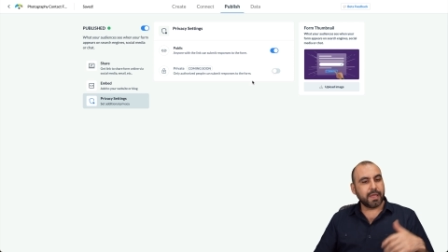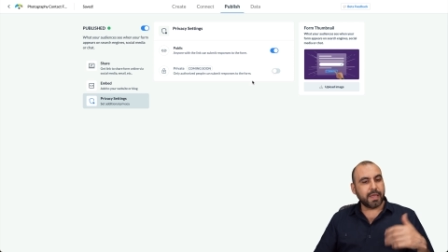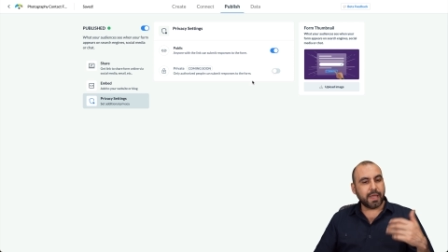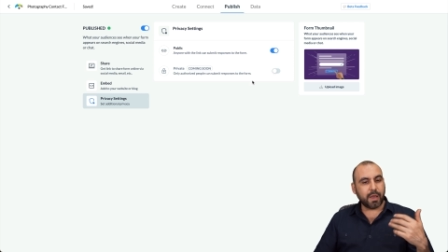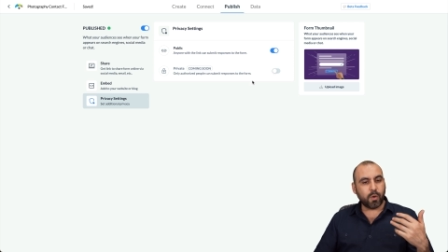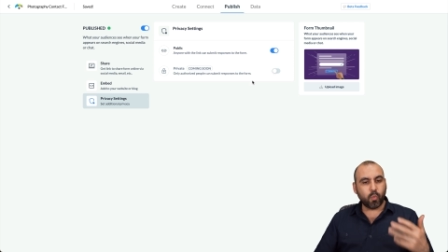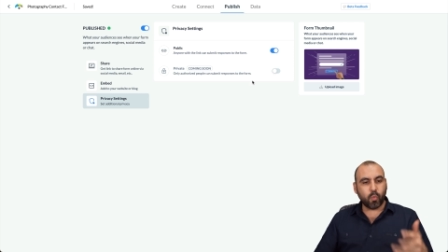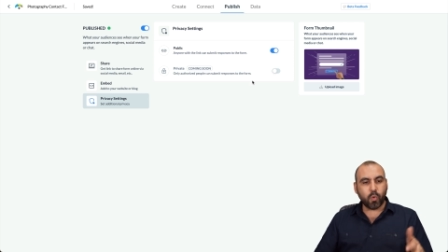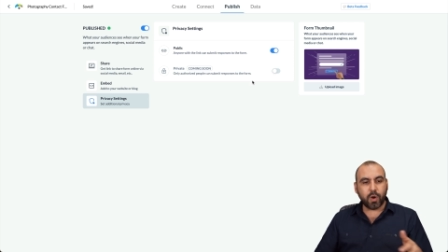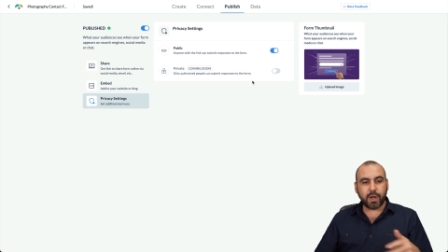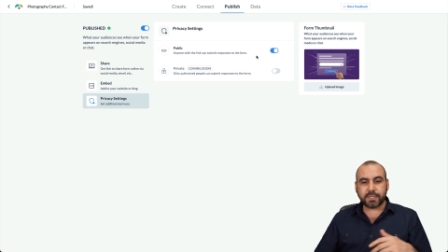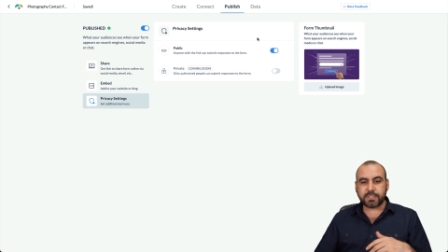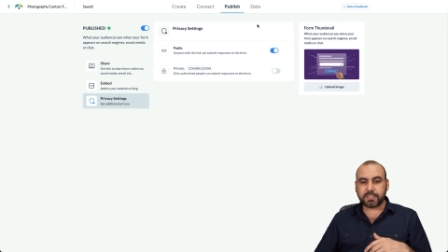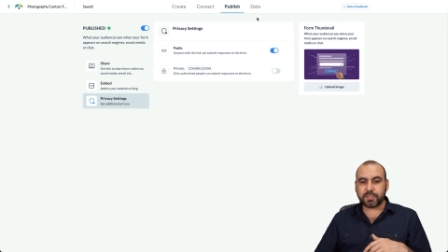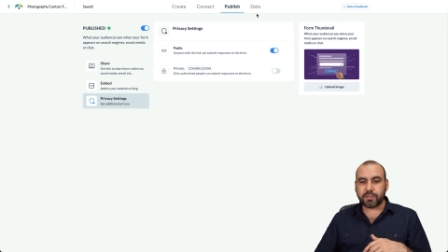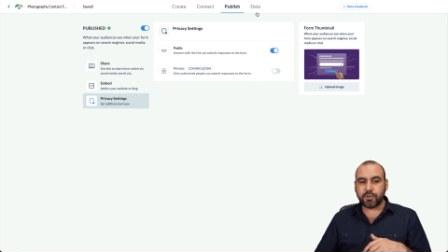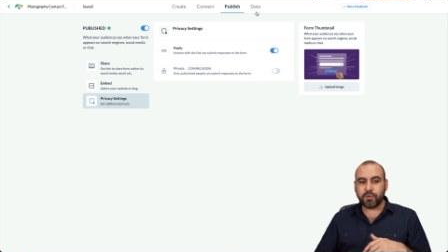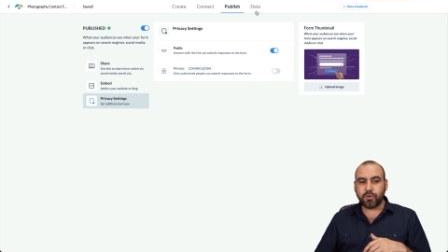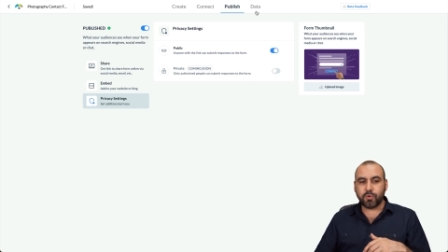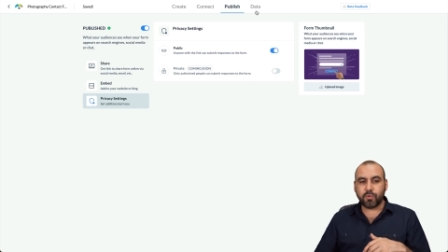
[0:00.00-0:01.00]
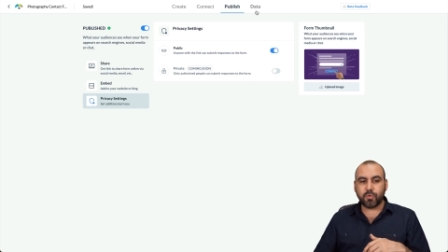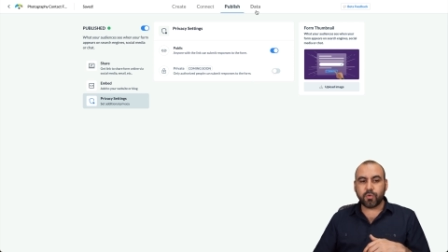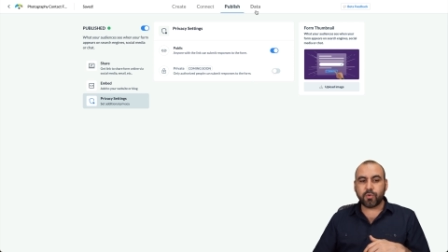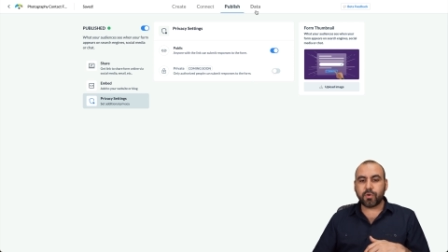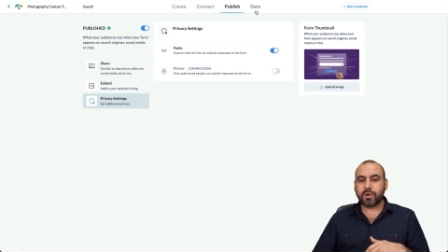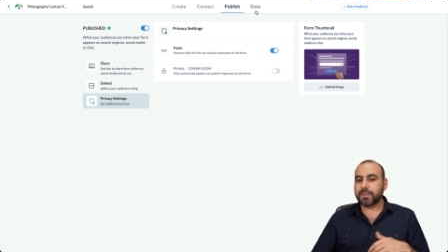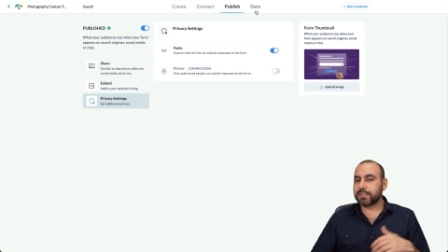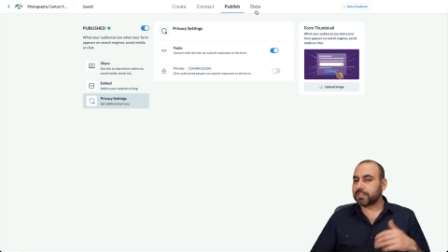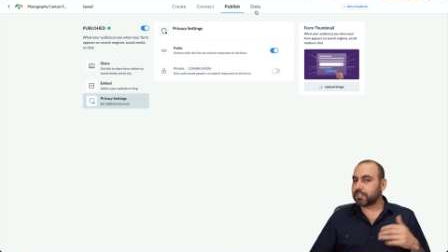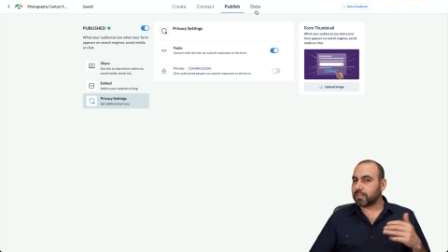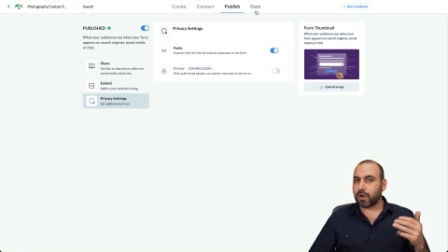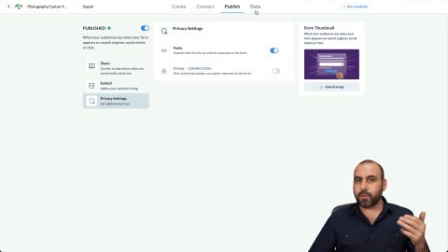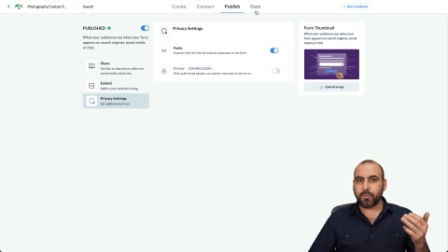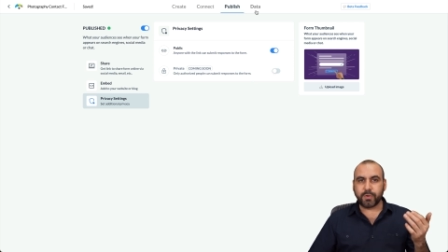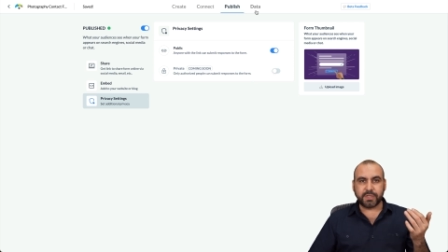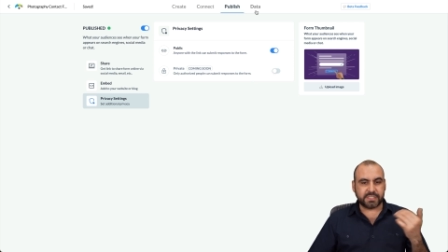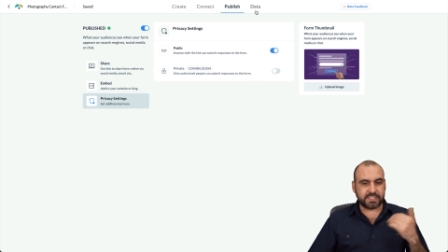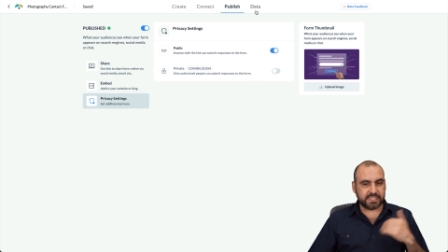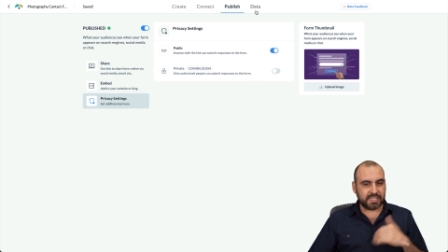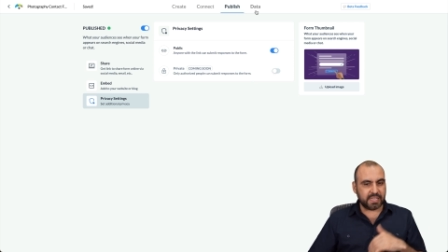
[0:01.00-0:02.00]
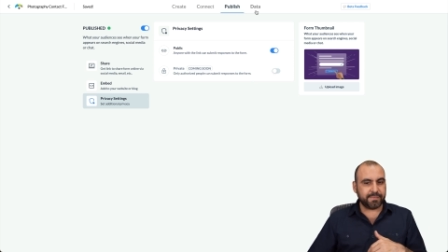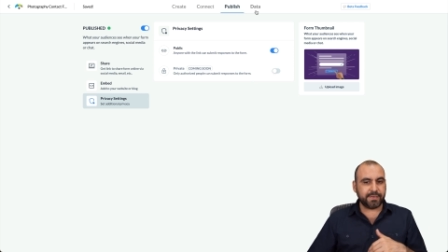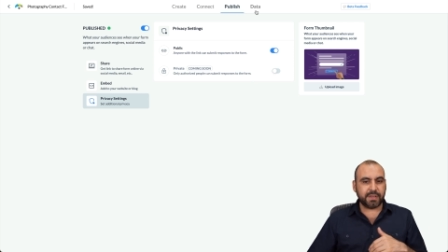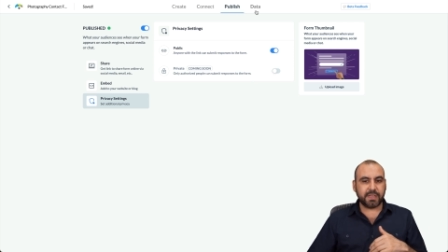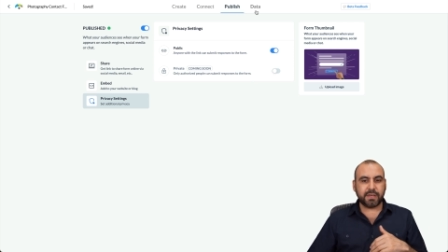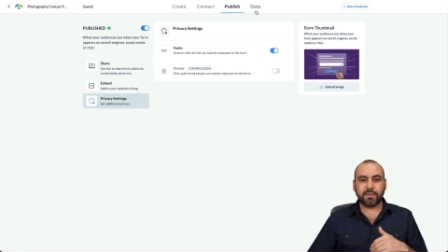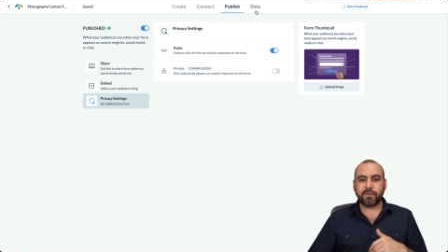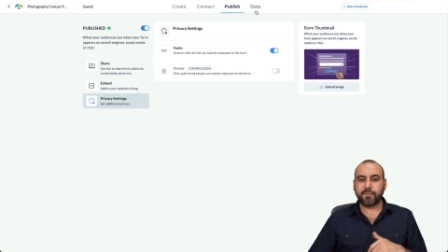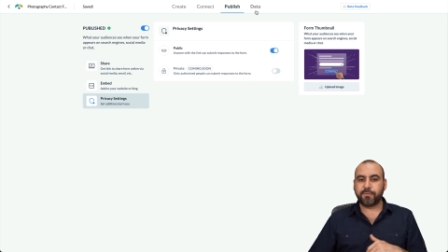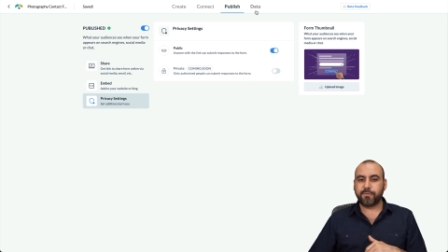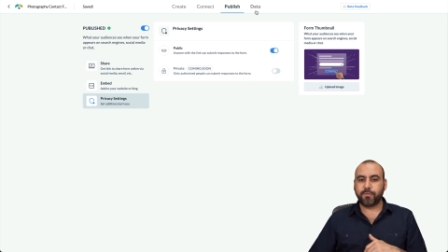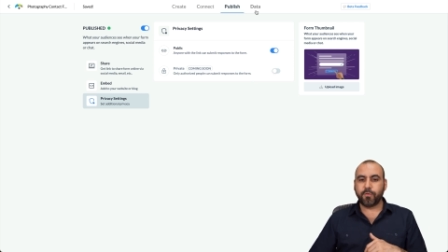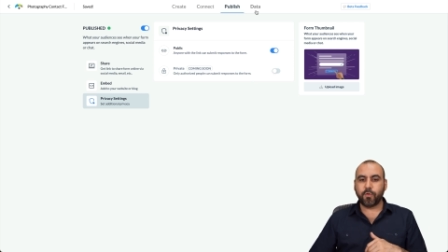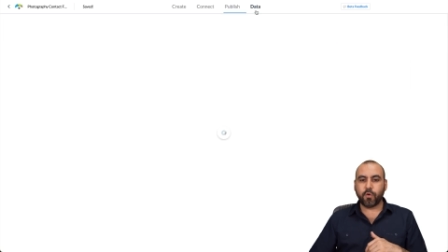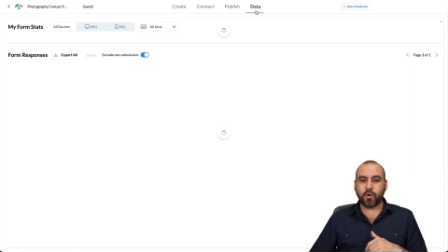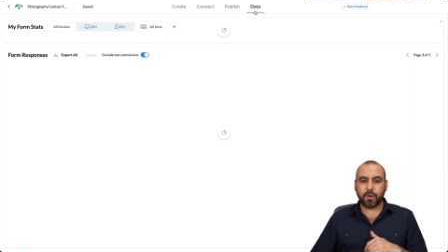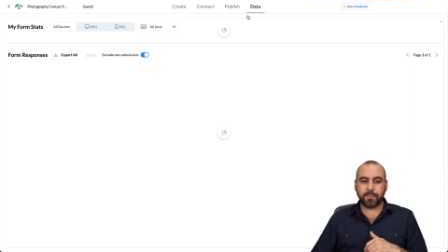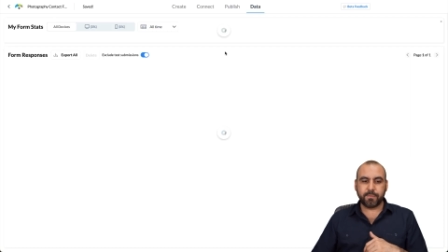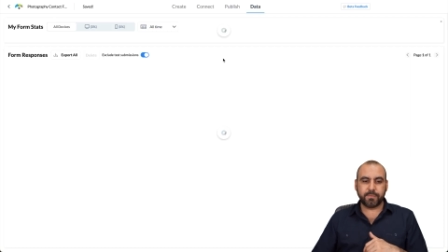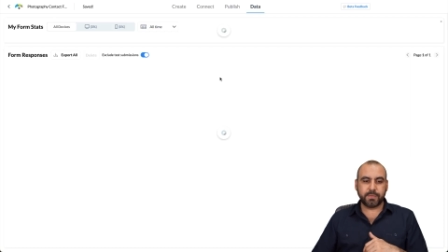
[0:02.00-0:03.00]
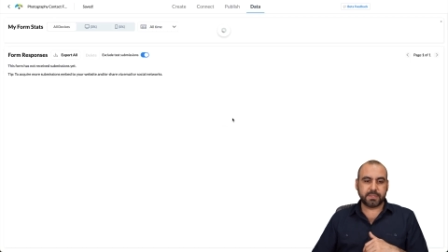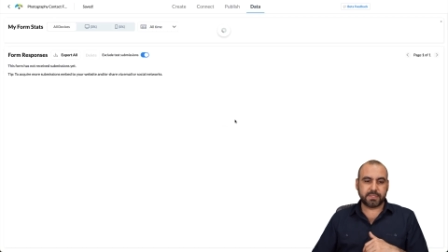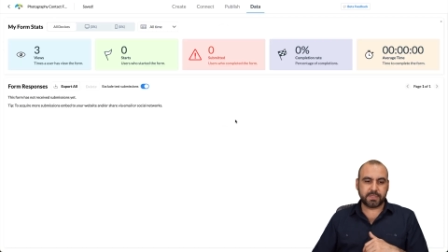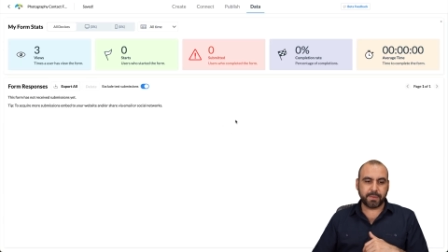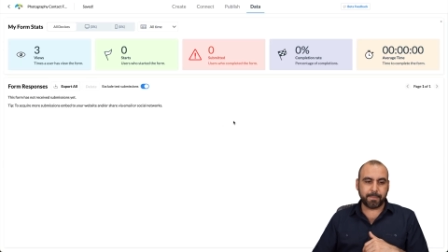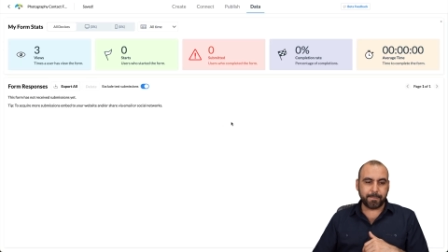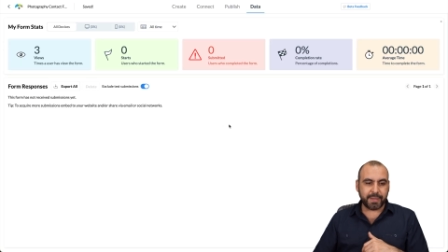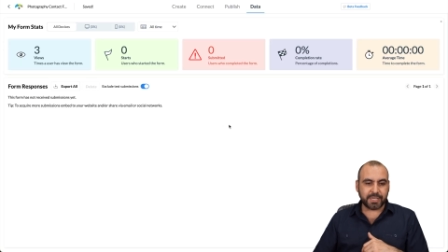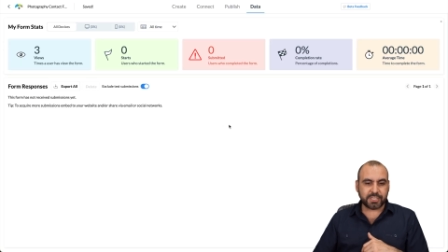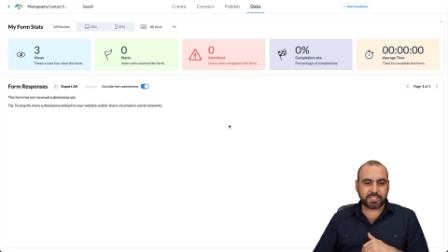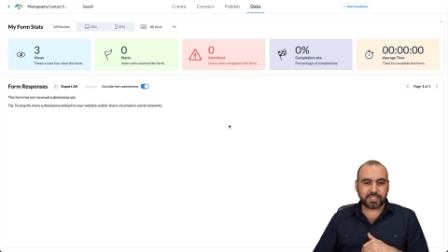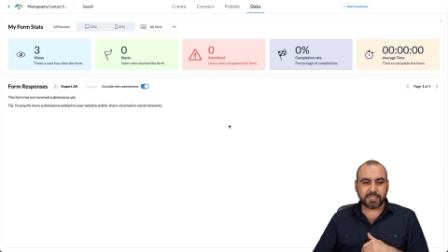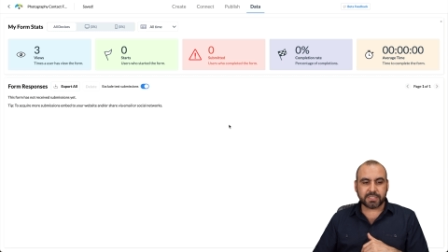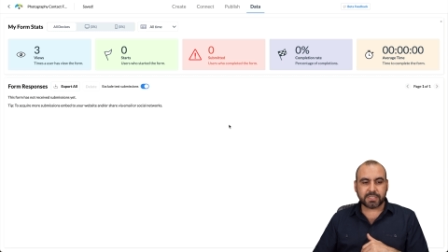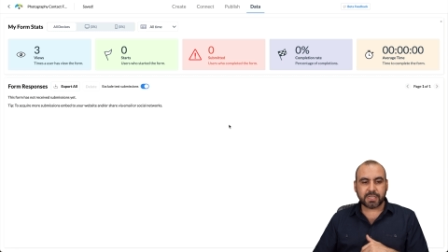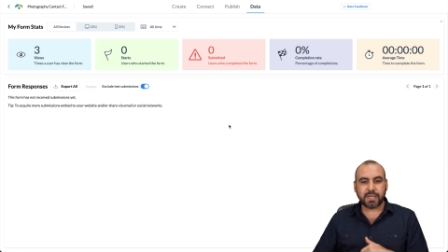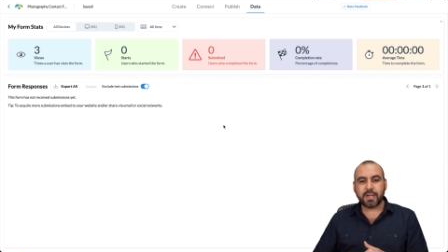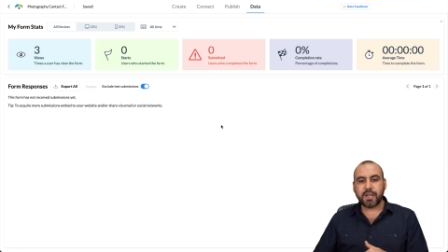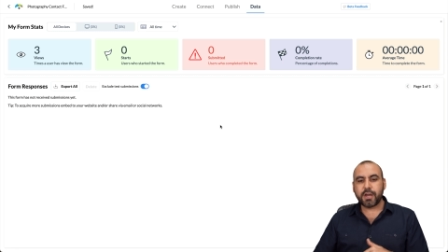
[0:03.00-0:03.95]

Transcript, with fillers: And once you start receiving form submissions,